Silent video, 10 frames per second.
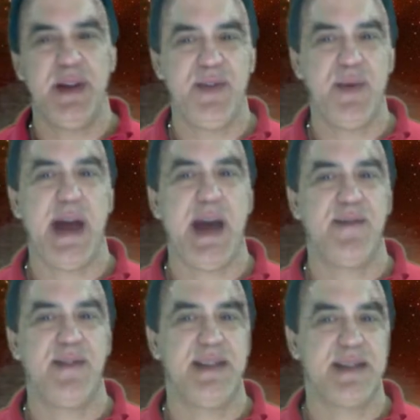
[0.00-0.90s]
you have
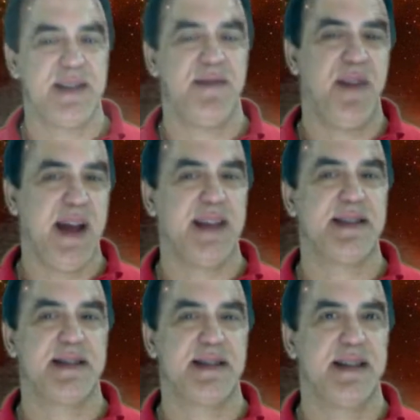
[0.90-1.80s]
this
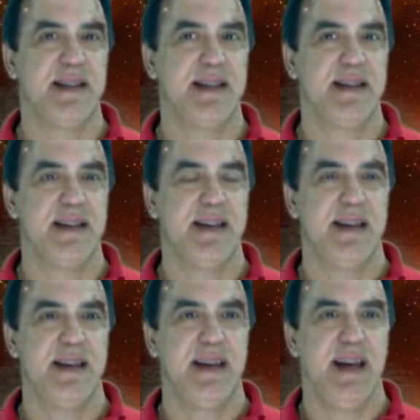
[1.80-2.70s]
advanced
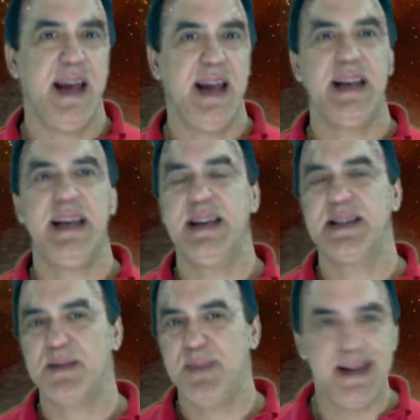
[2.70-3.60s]
alien
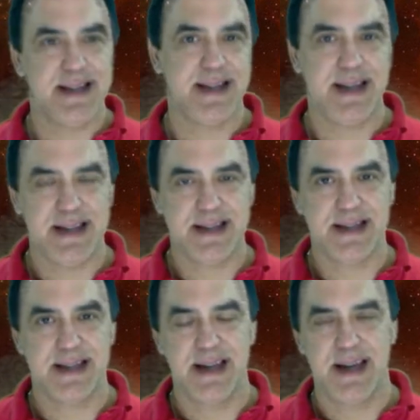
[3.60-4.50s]

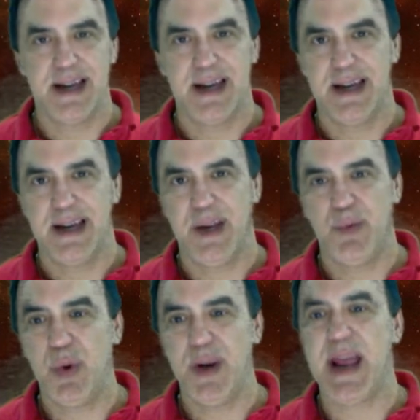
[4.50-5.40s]
species, it
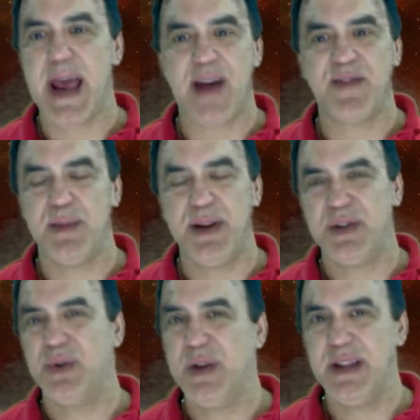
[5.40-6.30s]
wouldn't have to be
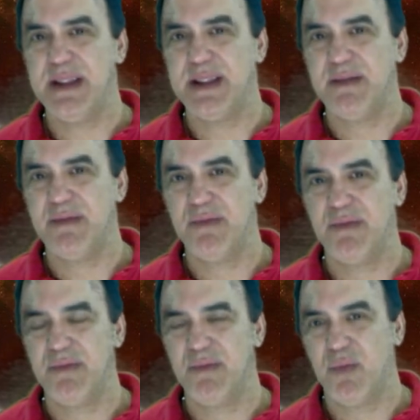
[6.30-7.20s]
doing
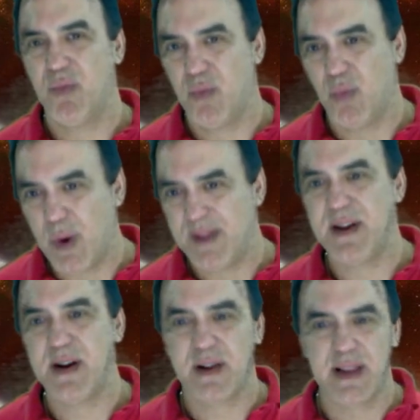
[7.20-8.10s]
what
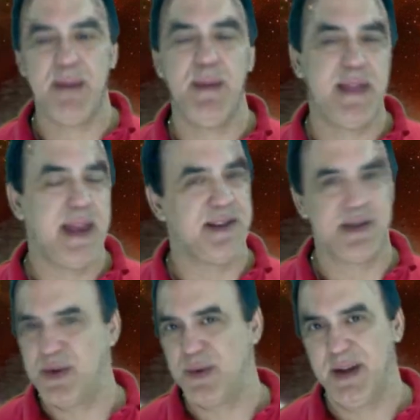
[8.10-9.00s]
they're claiming that it's
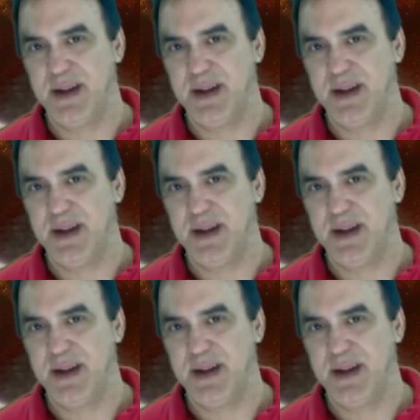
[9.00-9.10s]
doing,